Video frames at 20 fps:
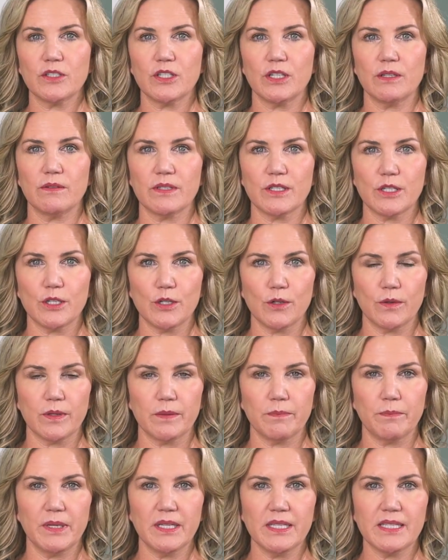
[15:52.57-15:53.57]
she was
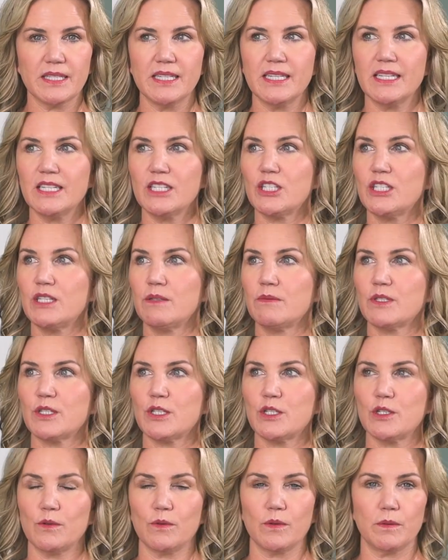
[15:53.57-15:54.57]
doing business, she was
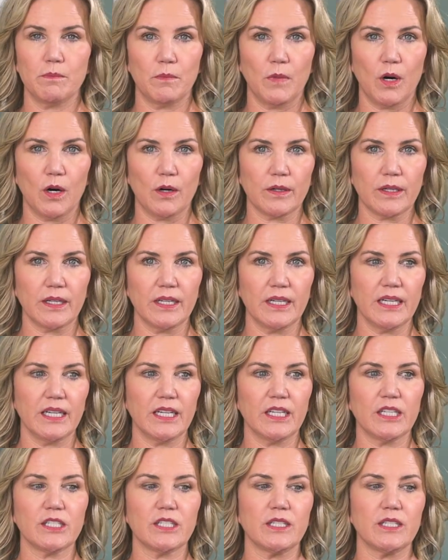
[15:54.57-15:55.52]
doing marketing,